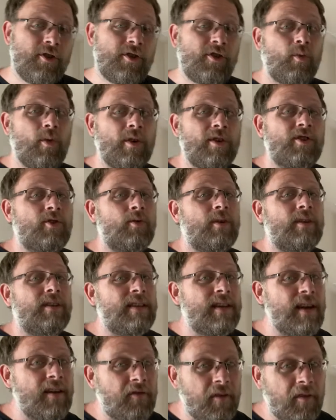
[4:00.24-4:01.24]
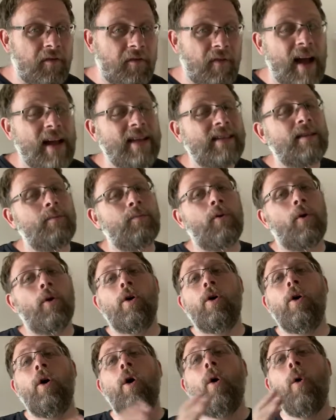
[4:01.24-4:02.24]
switch to a different fasting
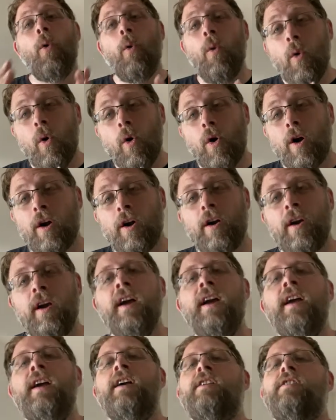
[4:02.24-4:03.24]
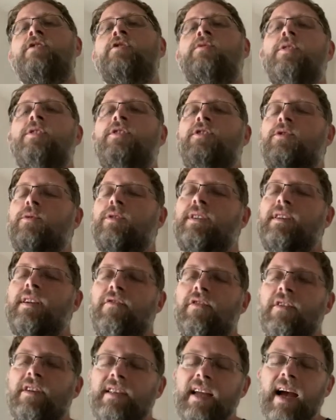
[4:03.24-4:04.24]
protocol or switch to a
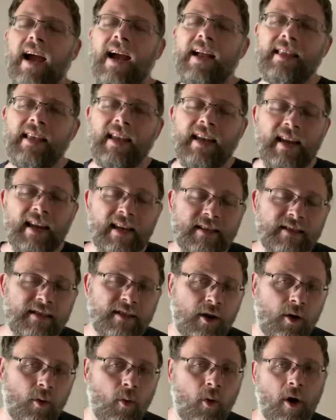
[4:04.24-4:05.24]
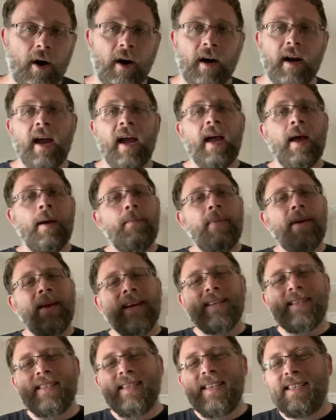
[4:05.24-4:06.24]
different diet that is going to work
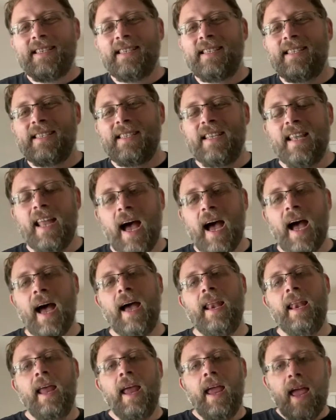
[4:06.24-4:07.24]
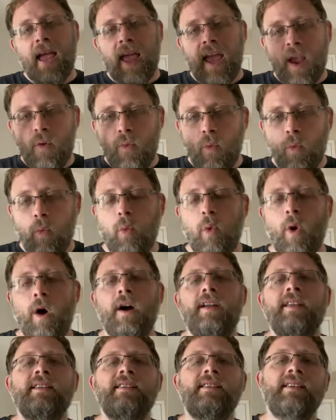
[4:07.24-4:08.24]
because this is not a
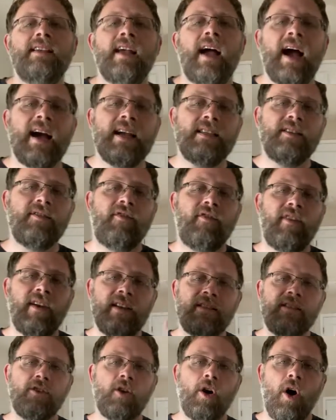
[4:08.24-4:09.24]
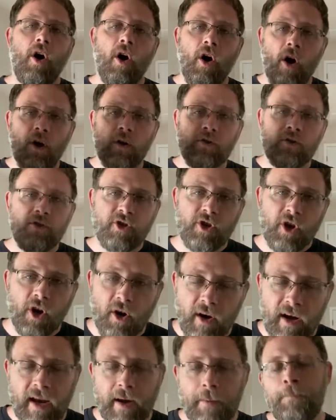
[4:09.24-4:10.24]
one size fits all
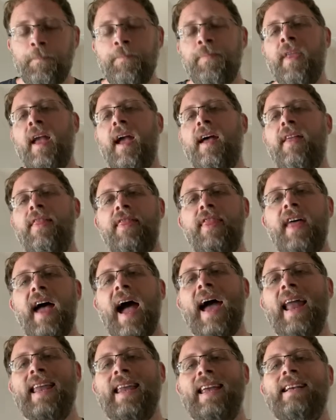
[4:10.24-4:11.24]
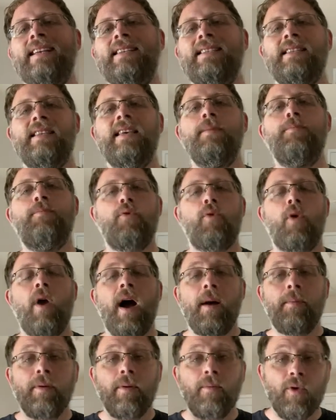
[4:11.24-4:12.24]
journey. And that is the
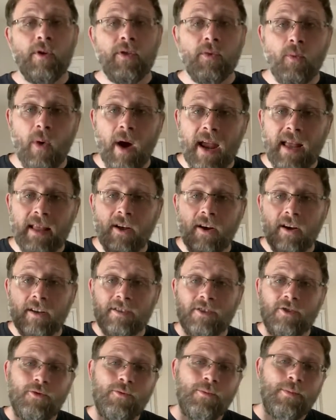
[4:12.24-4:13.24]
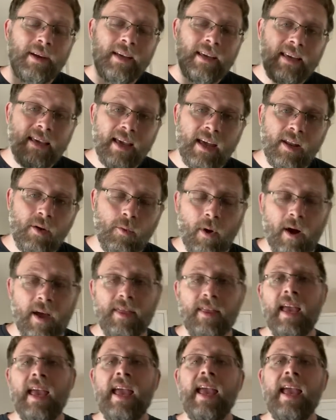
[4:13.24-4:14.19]
problem with weight loss to begin with.